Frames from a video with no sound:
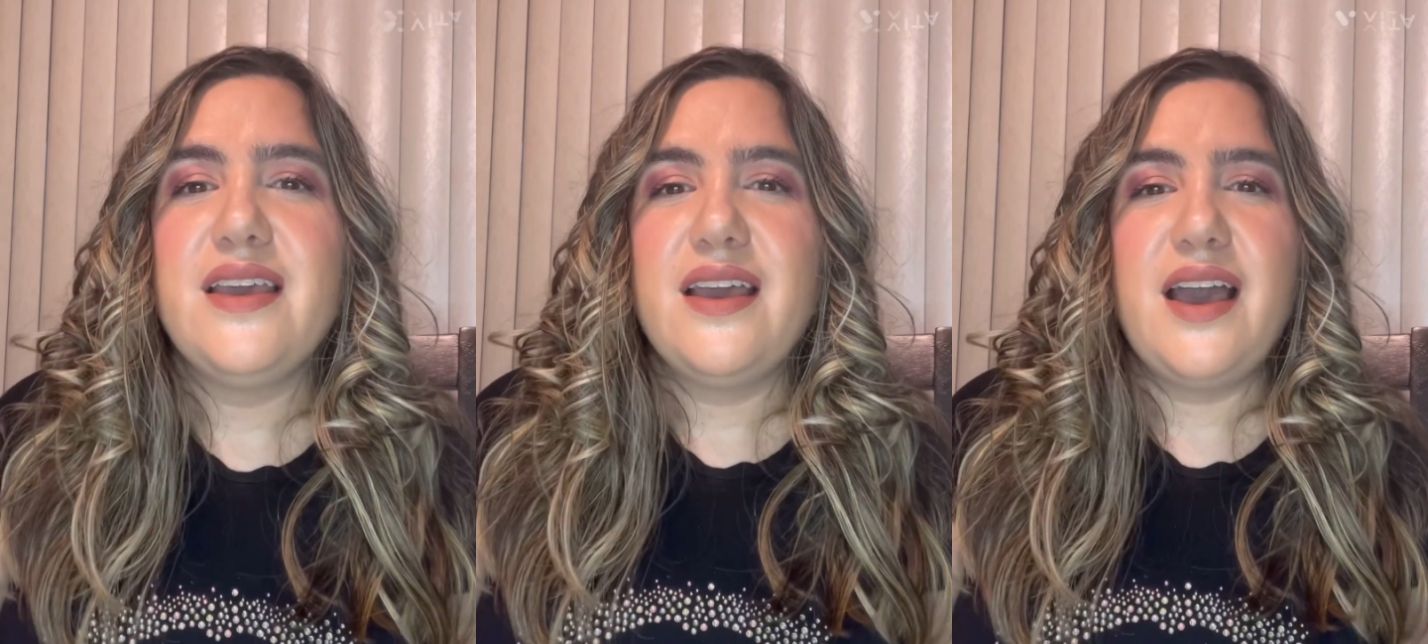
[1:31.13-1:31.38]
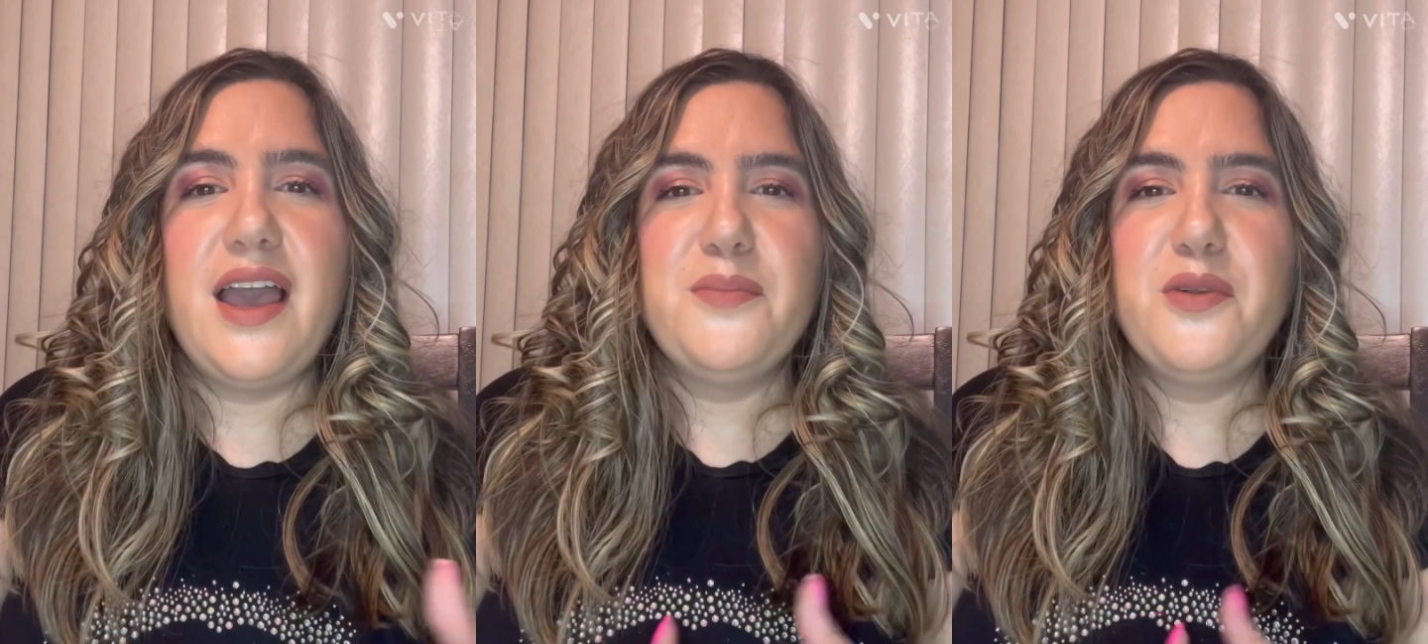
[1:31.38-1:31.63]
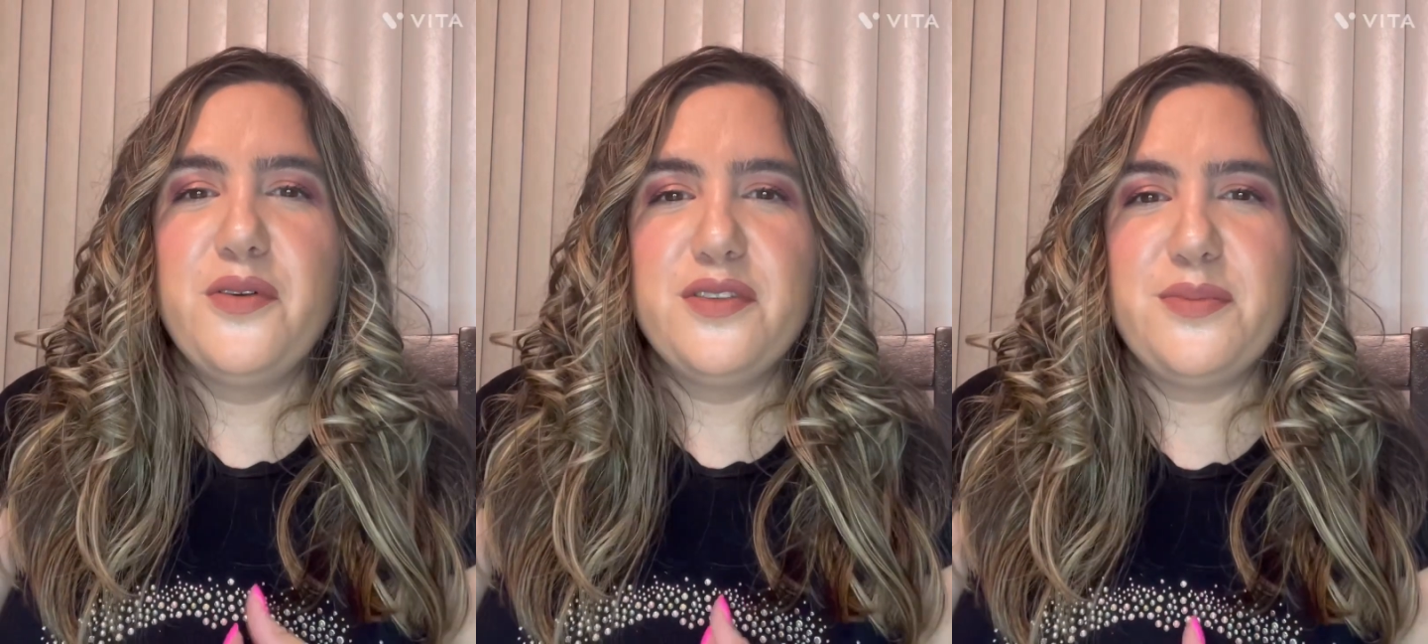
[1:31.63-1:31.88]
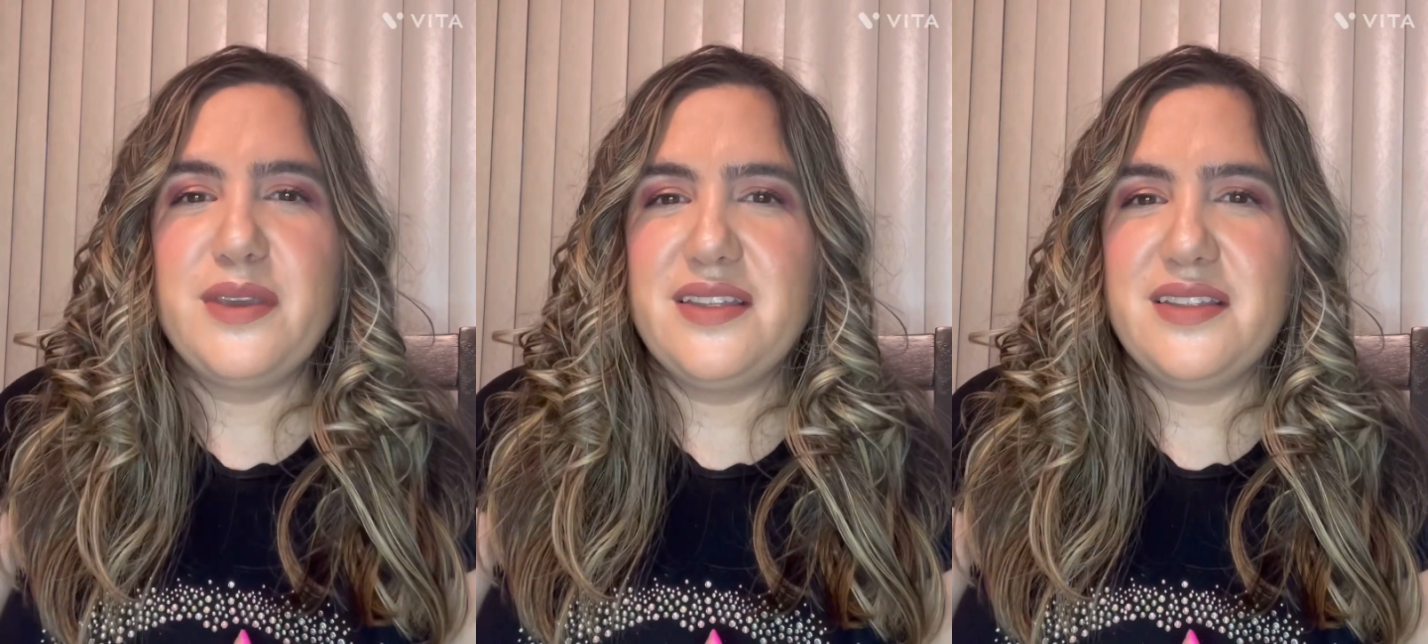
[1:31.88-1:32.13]
I'm always
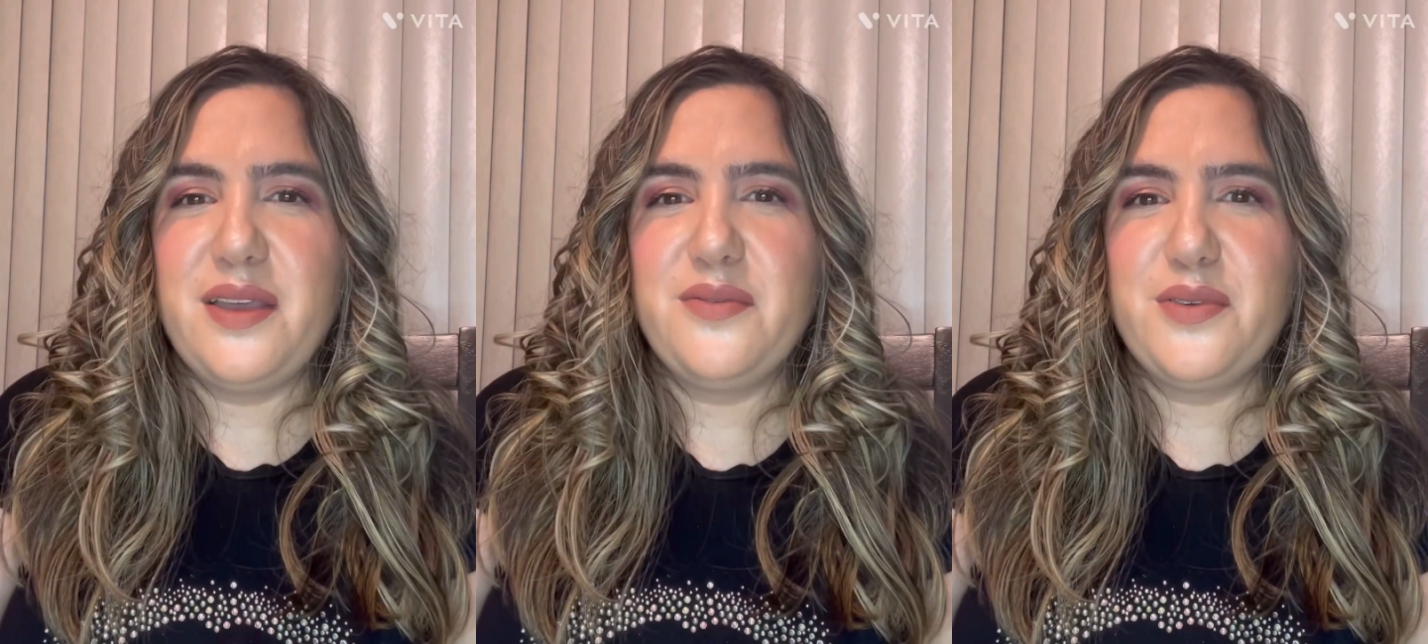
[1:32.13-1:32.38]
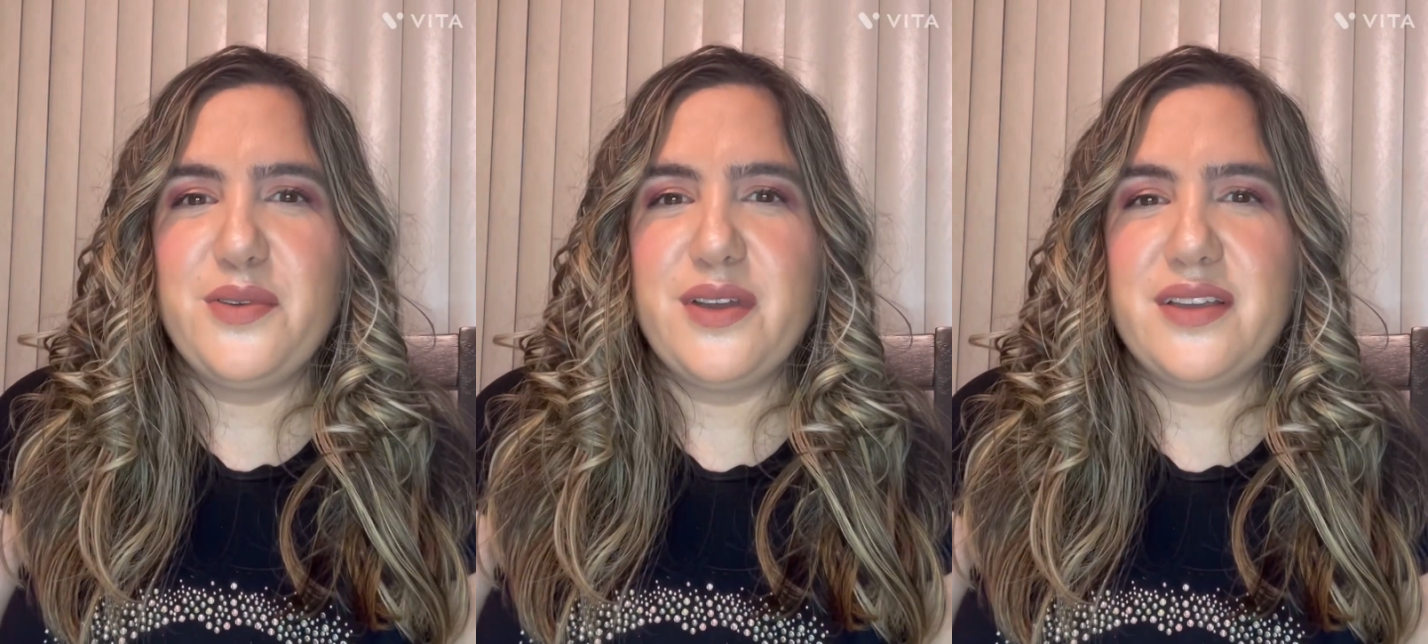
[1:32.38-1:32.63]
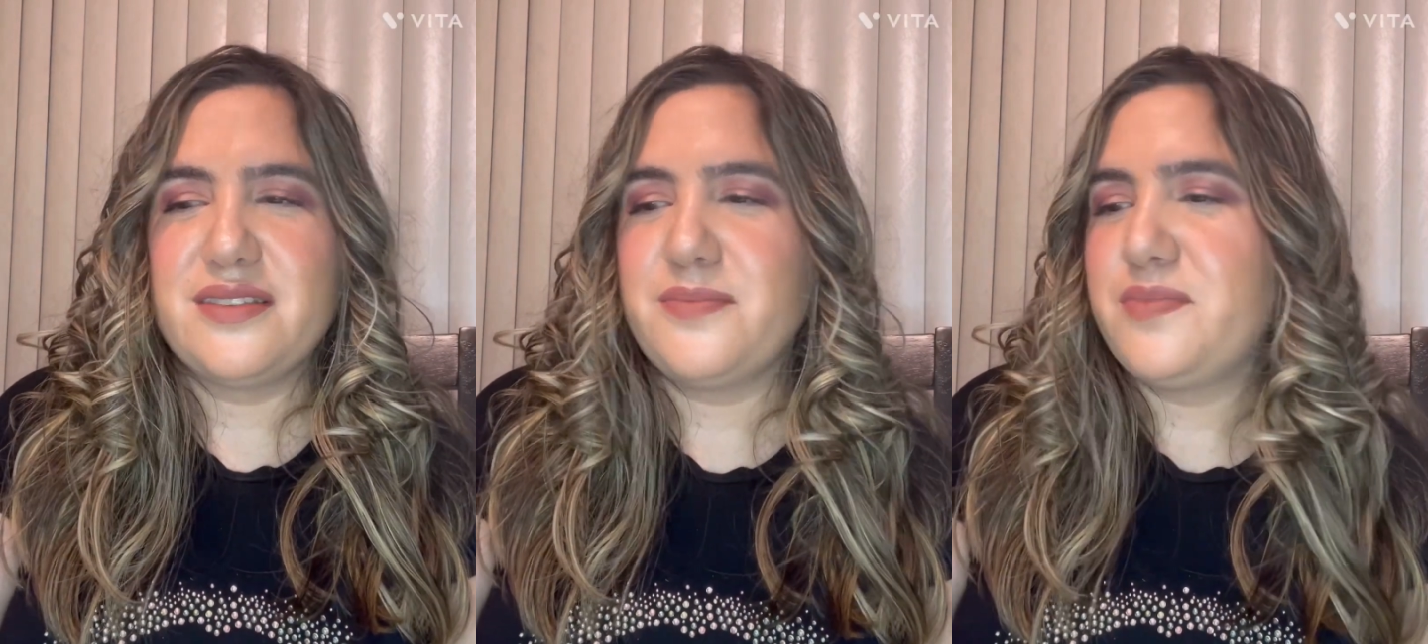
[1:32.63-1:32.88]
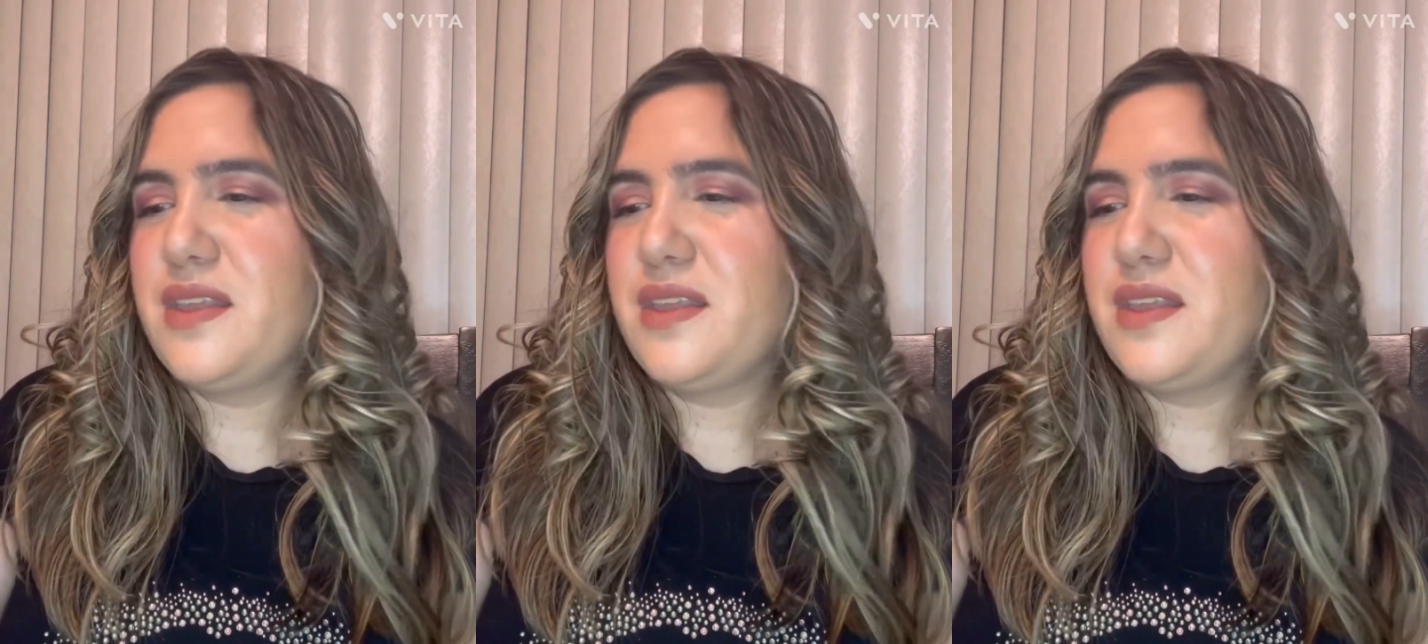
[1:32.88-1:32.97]
making time for you guys.